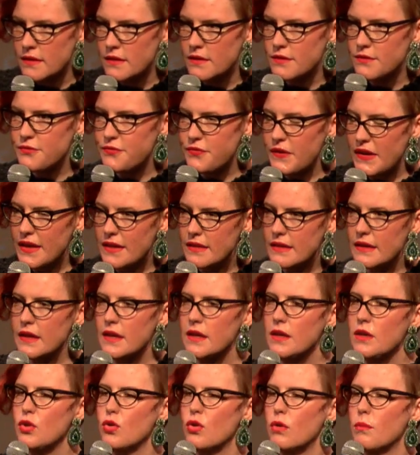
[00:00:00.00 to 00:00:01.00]

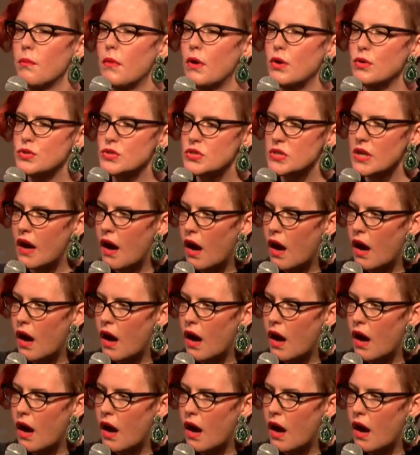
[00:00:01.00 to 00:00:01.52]
feeling your most